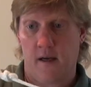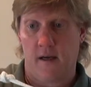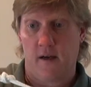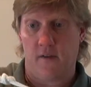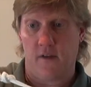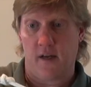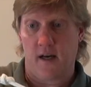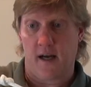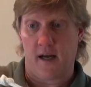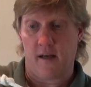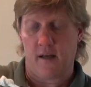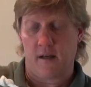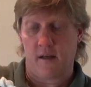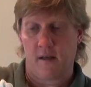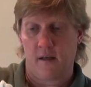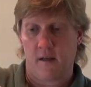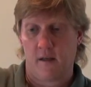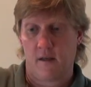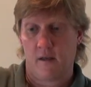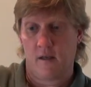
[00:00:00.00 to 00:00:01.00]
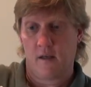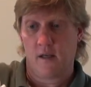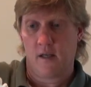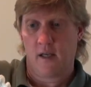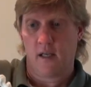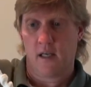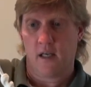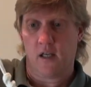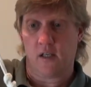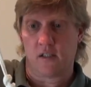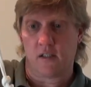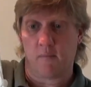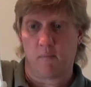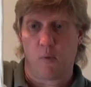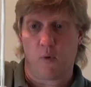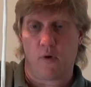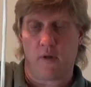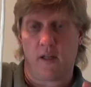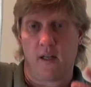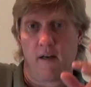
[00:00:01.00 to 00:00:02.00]
And then now it's
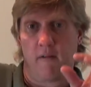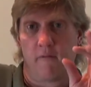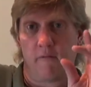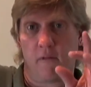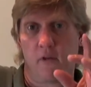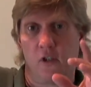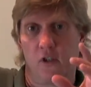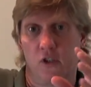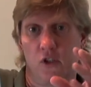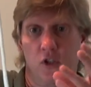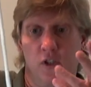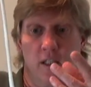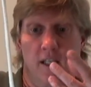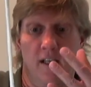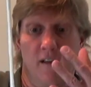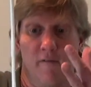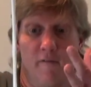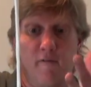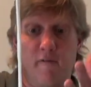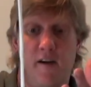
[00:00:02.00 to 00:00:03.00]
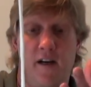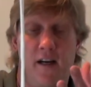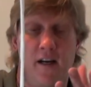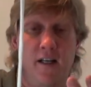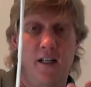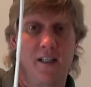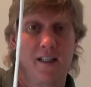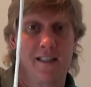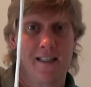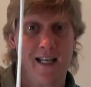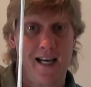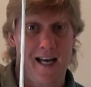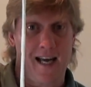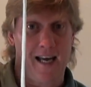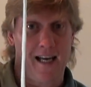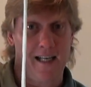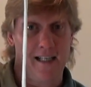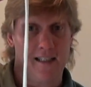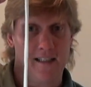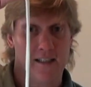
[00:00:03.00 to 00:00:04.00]
important that at first you get it fairly
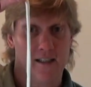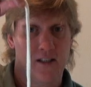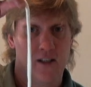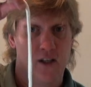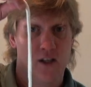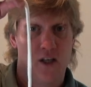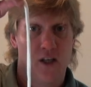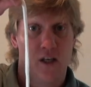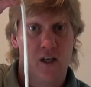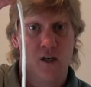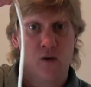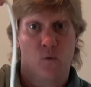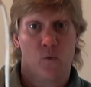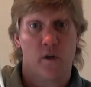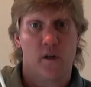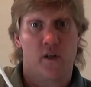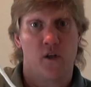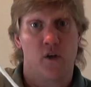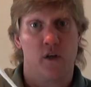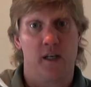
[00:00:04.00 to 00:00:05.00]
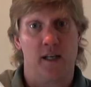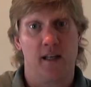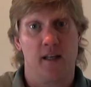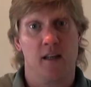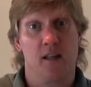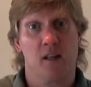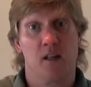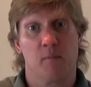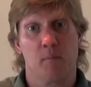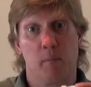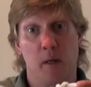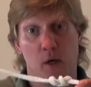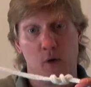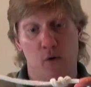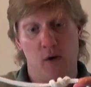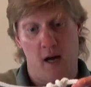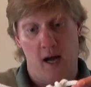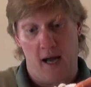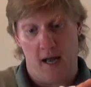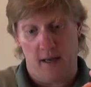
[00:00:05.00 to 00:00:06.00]
tight when you're in the bow
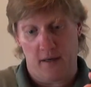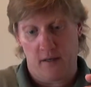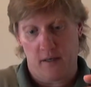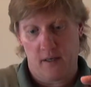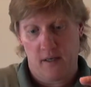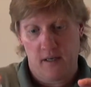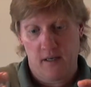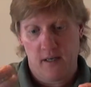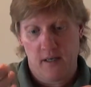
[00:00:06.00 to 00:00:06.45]
knot.